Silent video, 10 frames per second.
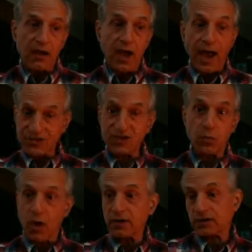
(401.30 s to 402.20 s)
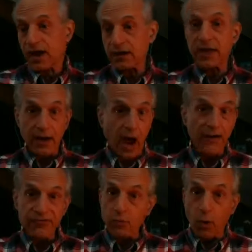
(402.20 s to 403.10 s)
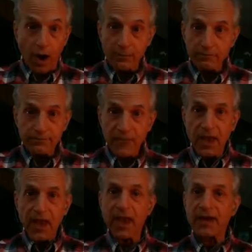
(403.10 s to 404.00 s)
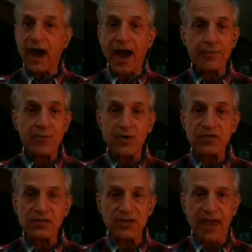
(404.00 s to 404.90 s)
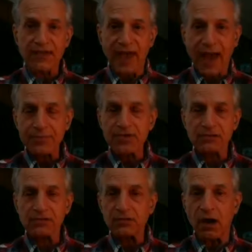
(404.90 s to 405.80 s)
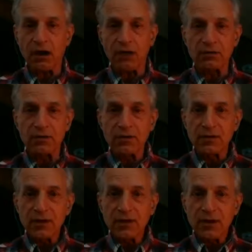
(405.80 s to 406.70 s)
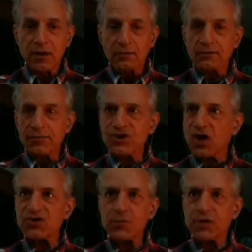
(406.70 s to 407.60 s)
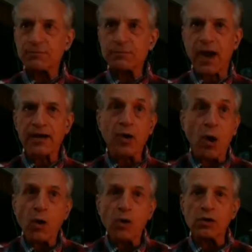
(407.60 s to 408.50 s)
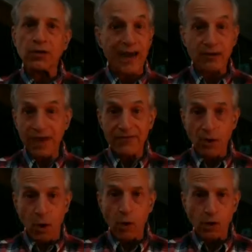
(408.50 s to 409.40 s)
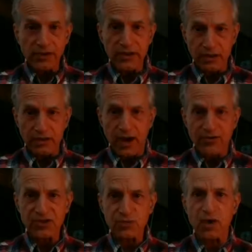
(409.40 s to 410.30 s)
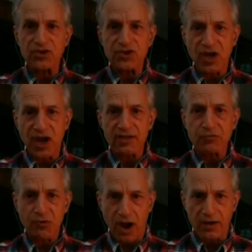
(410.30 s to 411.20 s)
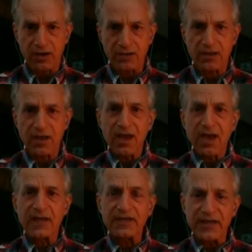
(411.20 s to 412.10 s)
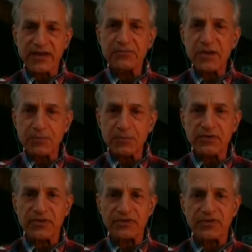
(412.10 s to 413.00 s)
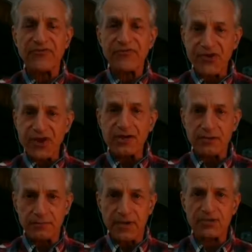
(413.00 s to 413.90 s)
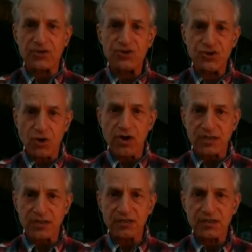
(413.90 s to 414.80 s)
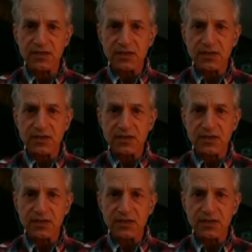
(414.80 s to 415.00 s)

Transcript: I just want to get high for a while. And I personally have absolutely no judgment. My goal, I don't have a goal here. I just want to share this product and give people the freedom and the choice